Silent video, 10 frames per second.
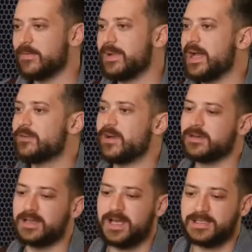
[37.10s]
have a
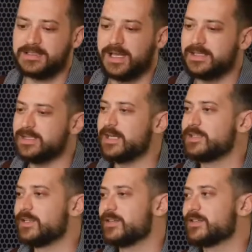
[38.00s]
background the last eight,
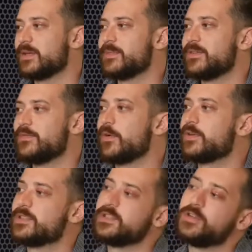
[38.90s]
ten years. I've been
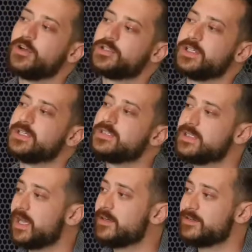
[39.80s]
focusing largely in
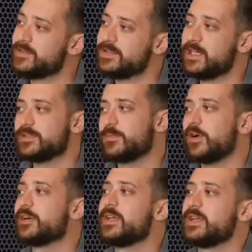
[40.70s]
sales, sales mm-hmm.
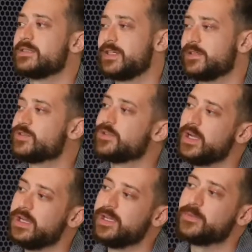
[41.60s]
marketing, and sales
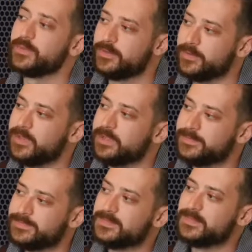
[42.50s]
training and recruiting.
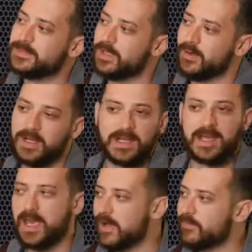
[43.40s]
So
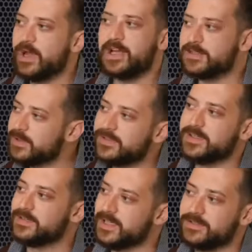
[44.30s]
okay. Every aspect
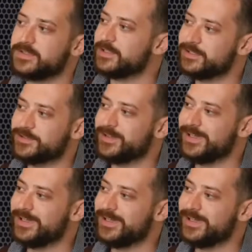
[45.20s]
of the sales industry.